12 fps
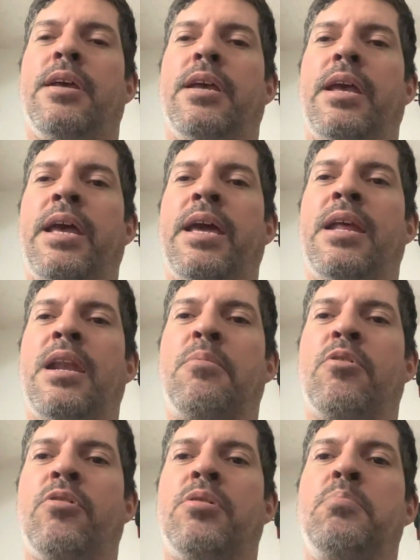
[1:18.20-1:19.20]
and
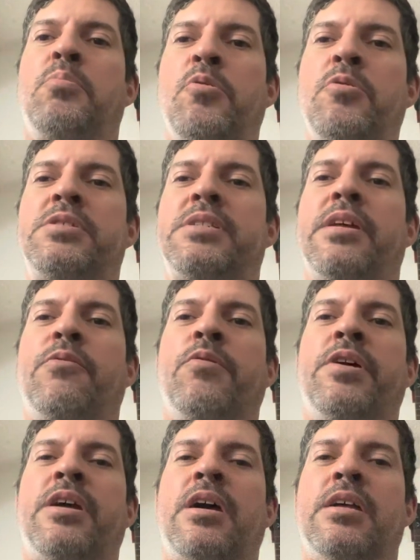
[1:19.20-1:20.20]
I'm gonna boost it
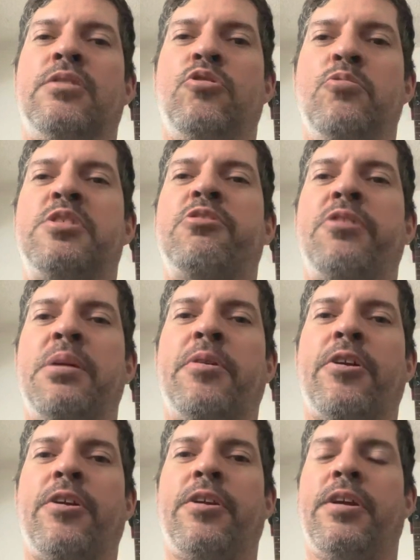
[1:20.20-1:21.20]
with a tube
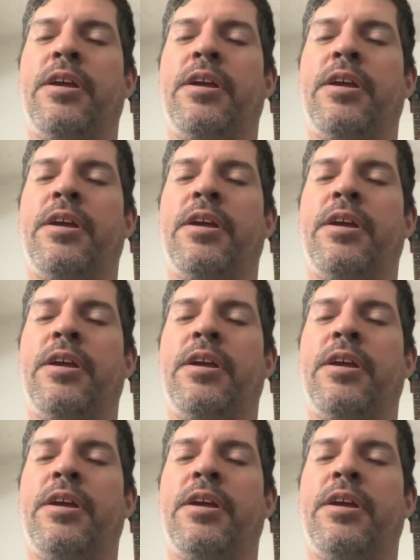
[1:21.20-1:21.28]
screamer.